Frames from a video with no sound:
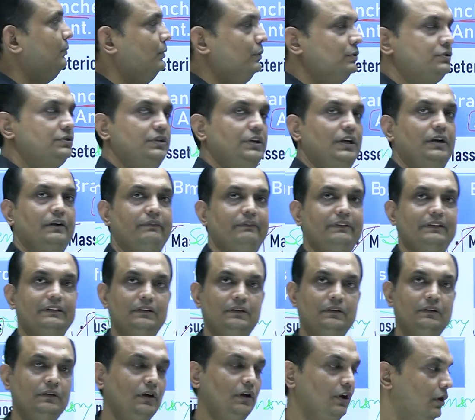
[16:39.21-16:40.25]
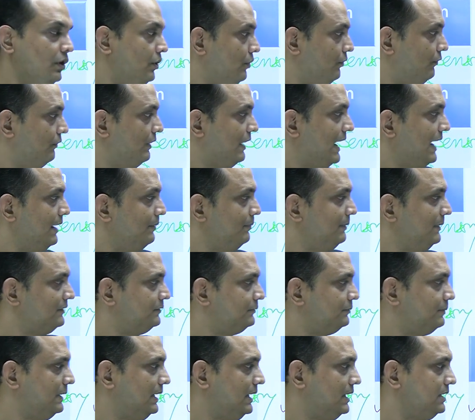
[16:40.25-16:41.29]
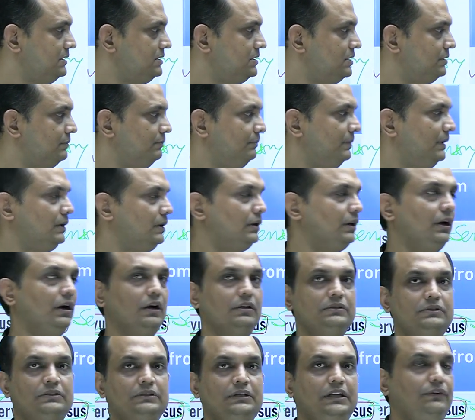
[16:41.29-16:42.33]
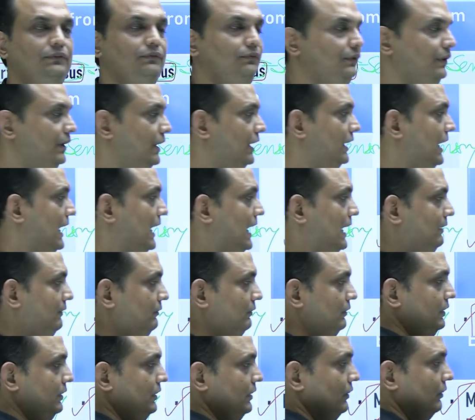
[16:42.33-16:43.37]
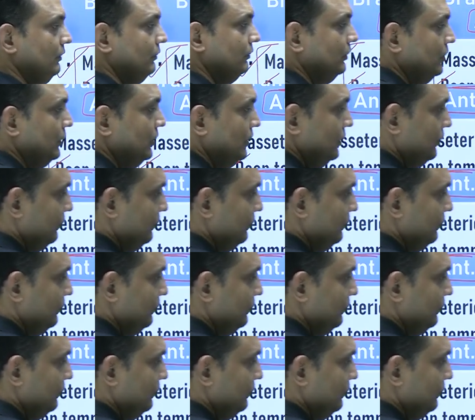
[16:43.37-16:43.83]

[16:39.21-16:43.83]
posterior division. Why mixed branch? Because inferior alveolar nerve